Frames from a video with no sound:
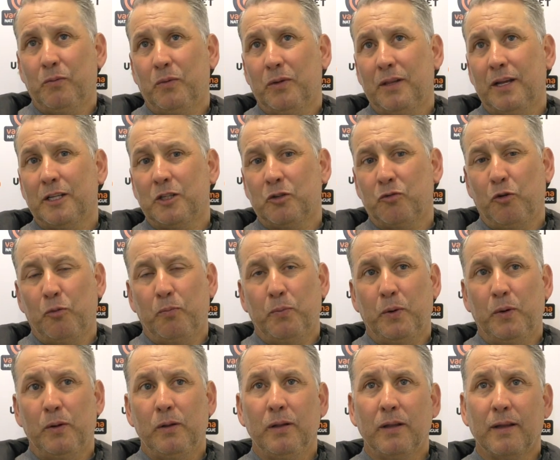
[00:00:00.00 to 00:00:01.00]
That's
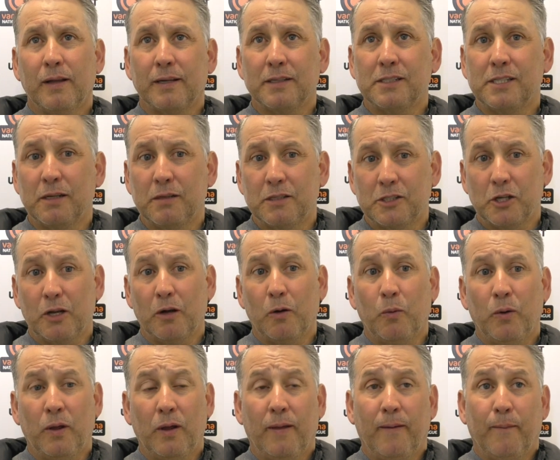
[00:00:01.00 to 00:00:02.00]
football. I said
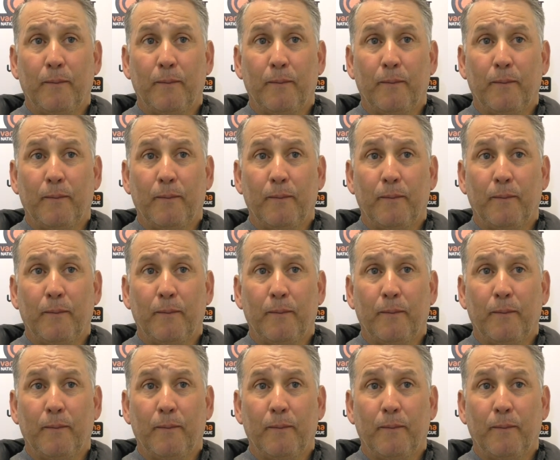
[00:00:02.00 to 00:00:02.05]
so.